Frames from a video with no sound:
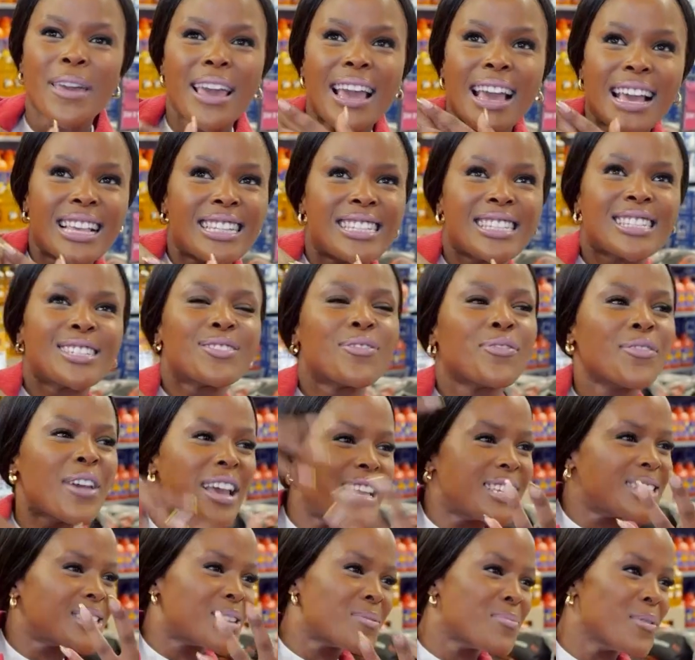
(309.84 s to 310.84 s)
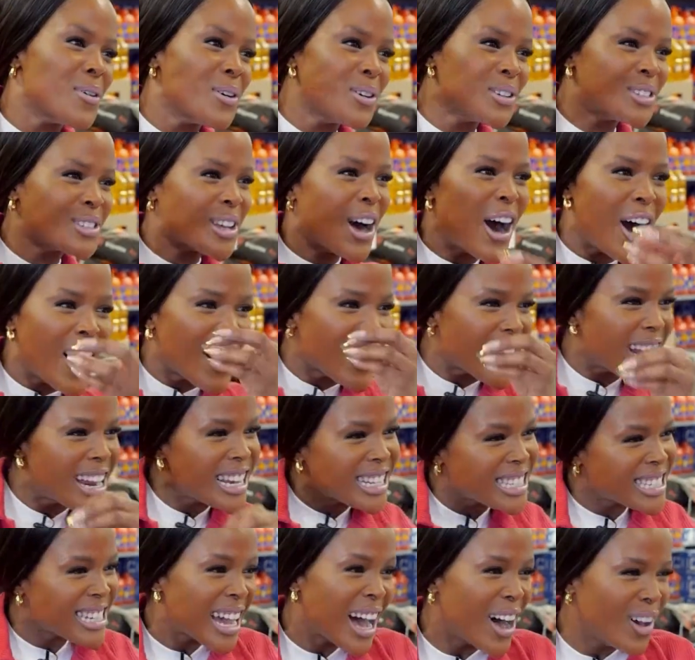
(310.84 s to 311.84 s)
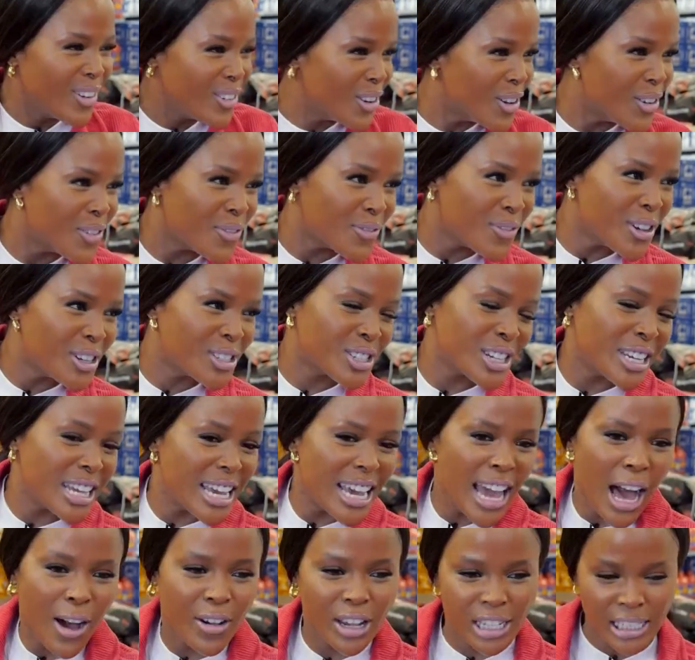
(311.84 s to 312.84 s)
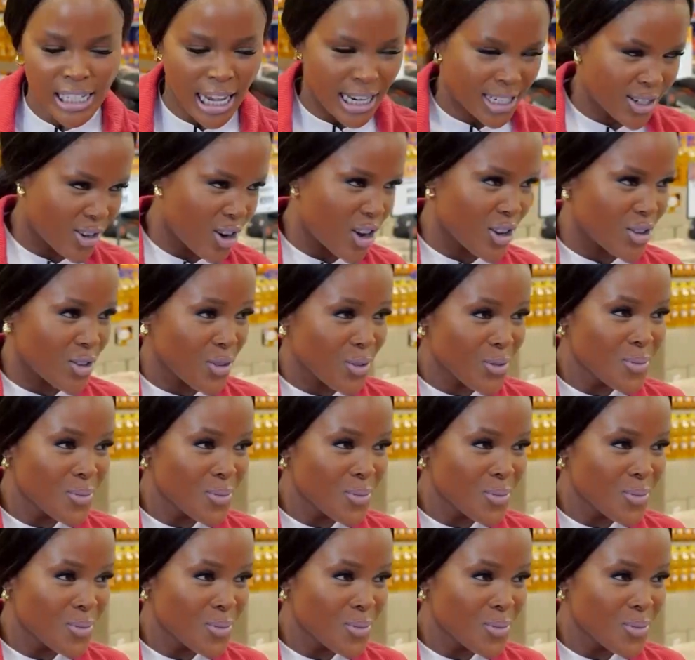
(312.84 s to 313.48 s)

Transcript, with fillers: Beast's Feastables are in town officially. How excited are